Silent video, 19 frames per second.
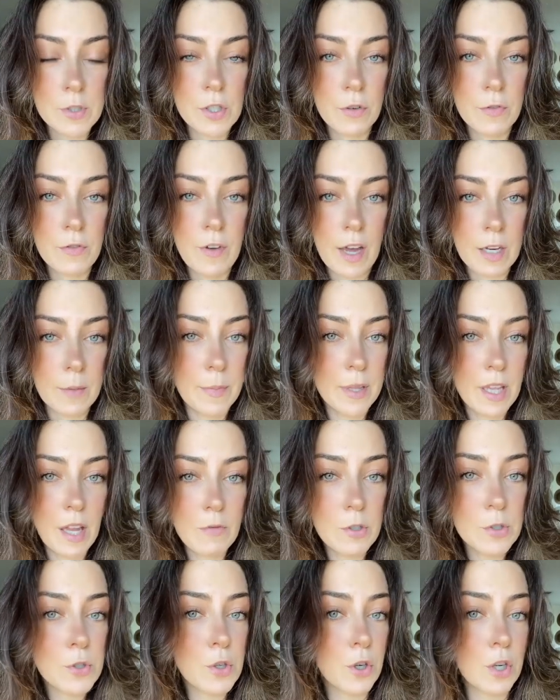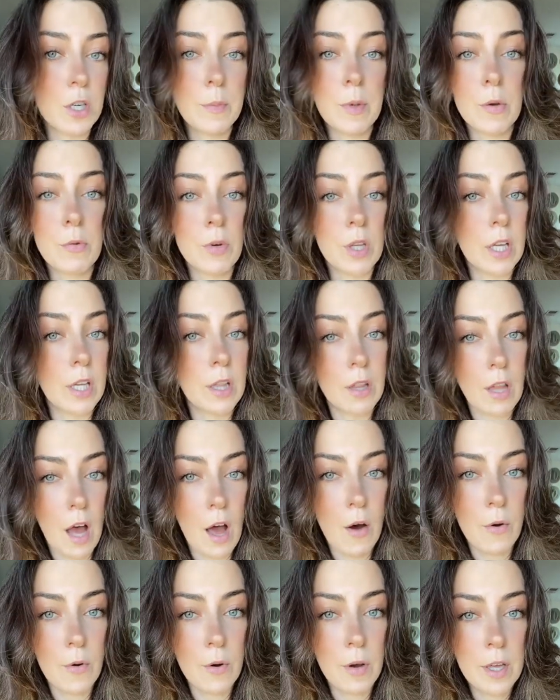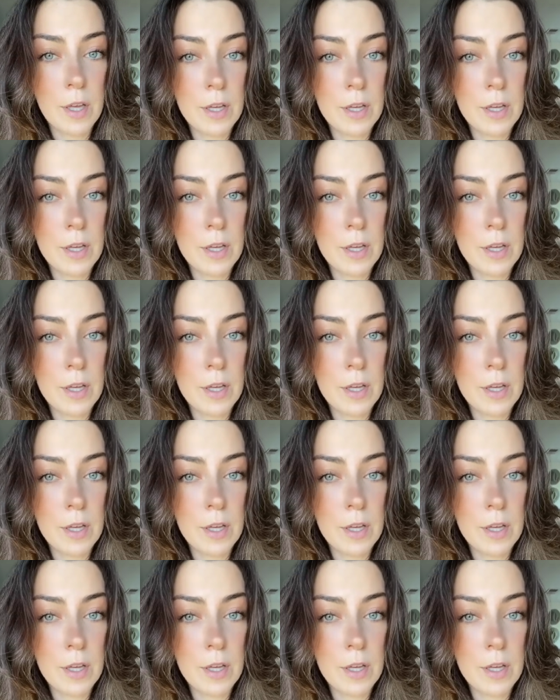your vitamin levels are going to be really low.